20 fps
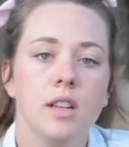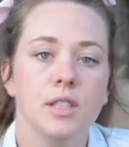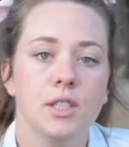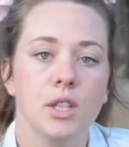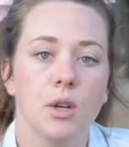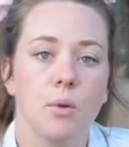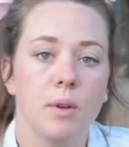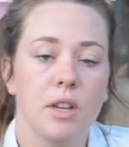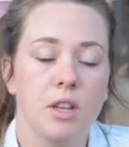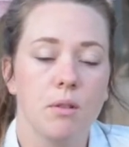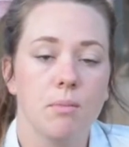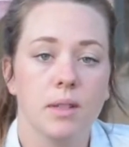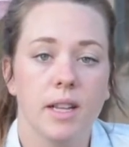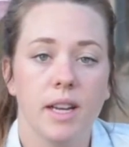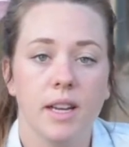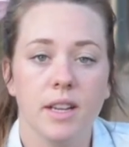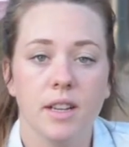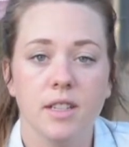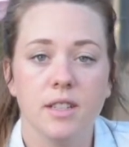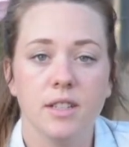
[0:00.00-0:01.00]
So when you
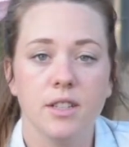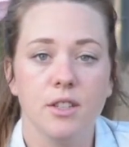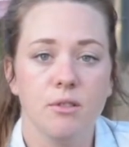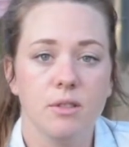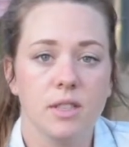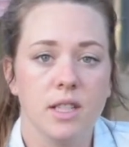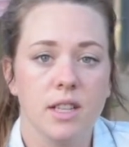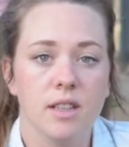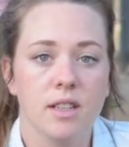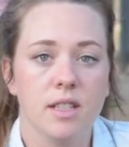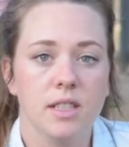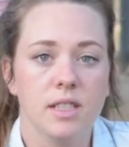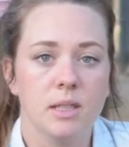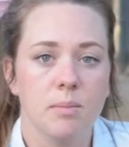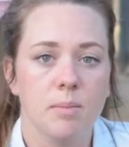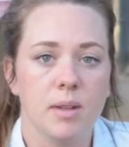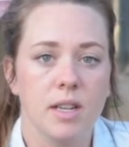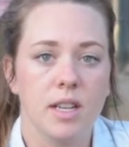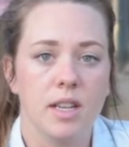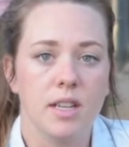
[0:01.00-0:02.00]
plant your New Zealand
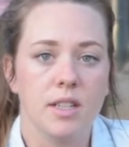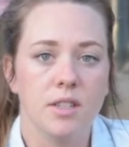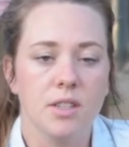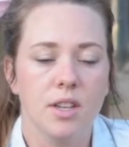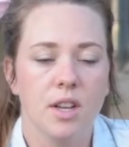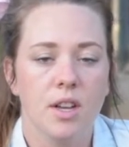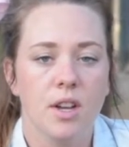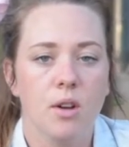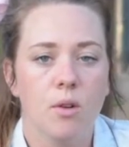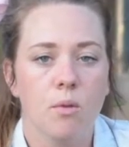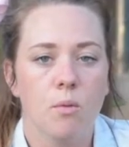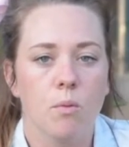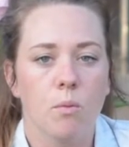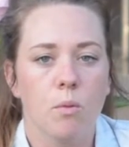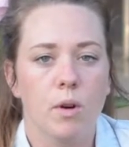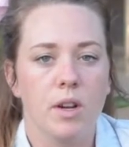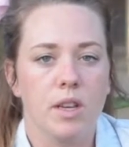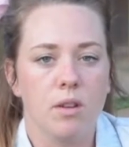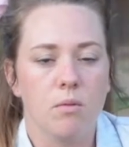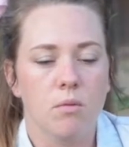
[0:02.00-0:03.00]
spinach,
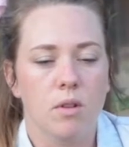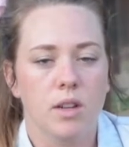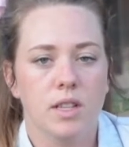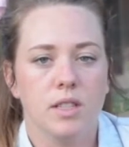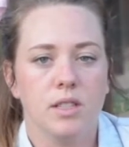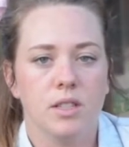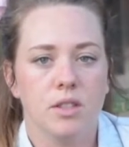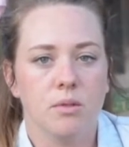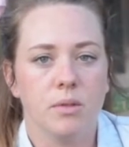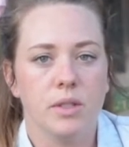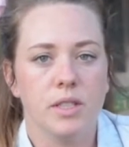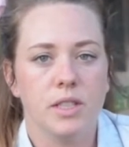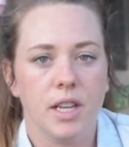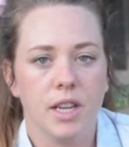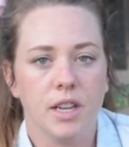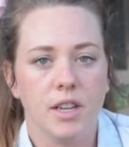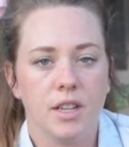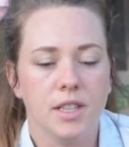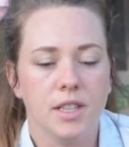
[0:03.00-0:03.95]
what you want to do is take your